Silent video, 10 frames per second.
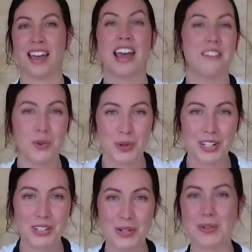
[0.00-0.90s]
If you
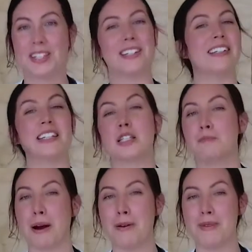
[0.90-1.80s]
want to do a little
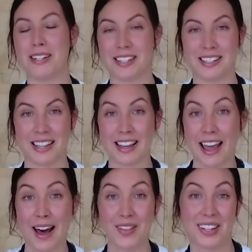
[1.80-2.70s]
experiment to see
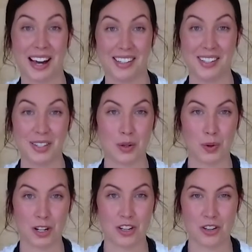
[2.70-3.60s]
how the colours you
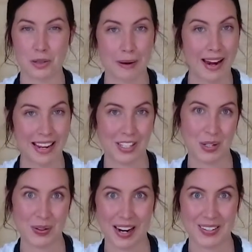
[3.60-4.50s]
want to use might
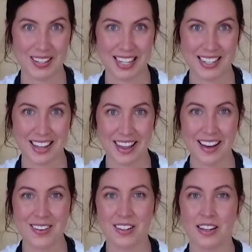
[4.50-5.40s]
interact with each
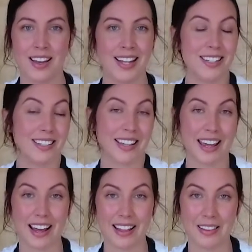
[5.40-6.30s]
other, just
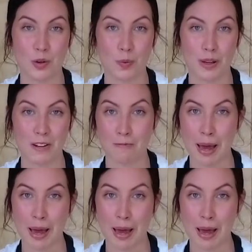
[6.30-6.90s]
get a little bit of